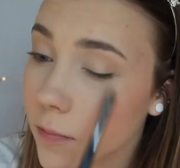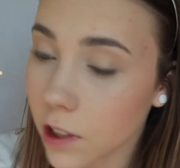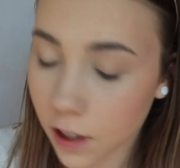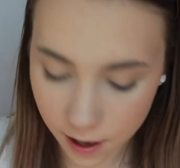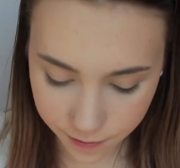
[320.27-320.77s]

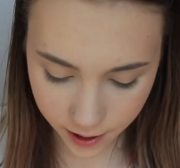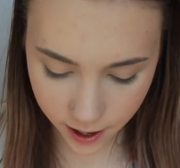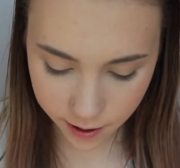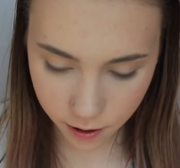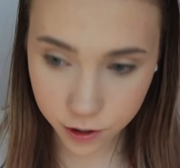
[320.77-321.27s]
No, I feel
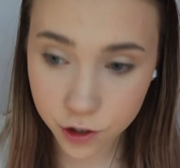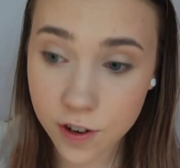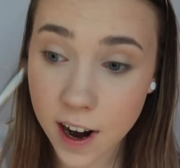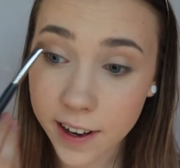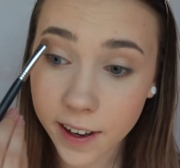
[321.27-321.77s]
like I'll just
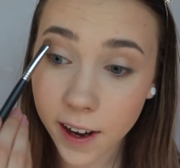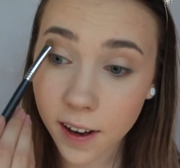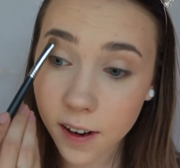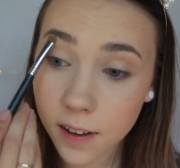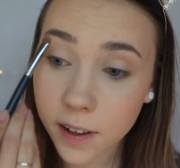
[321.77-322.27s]
drag it
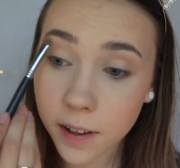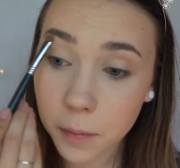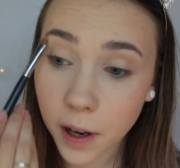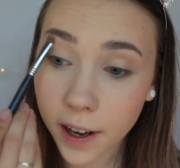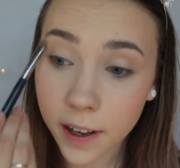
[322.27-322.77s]
out and then
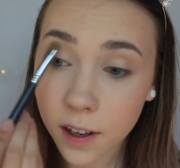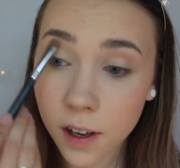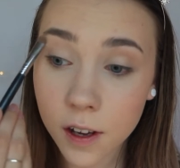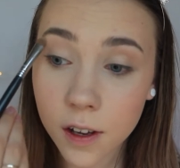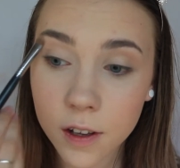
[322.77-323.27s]
my
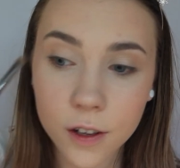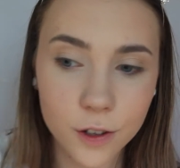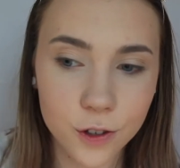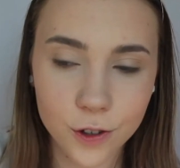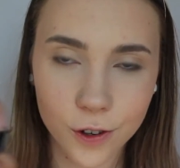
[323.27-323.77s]

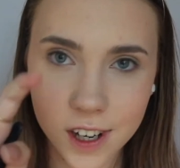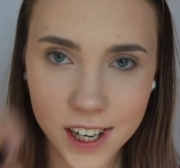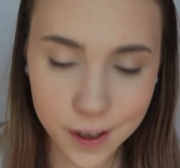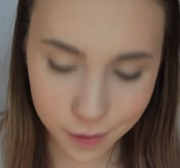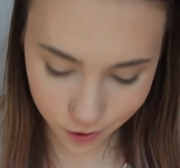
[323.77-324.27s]

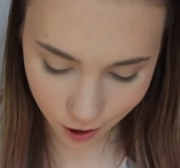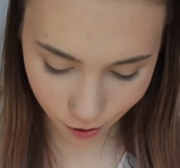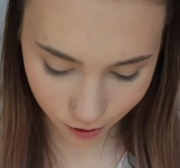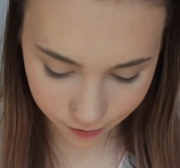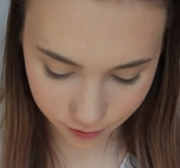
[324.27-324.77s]
story will go
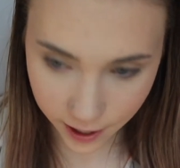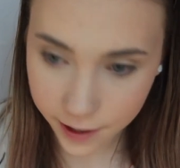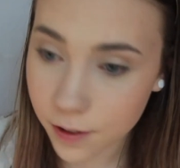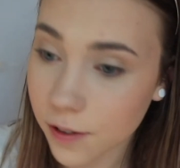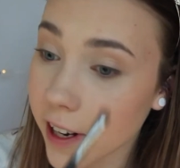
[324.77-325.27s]
on for
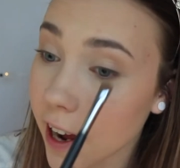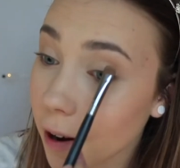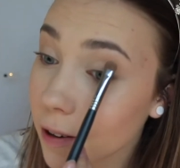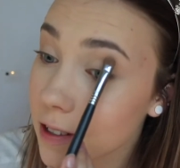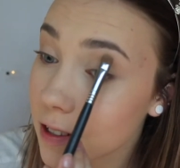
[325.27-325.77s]
like three
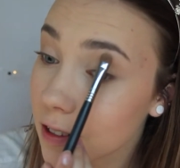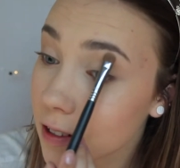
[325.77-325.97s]
hours.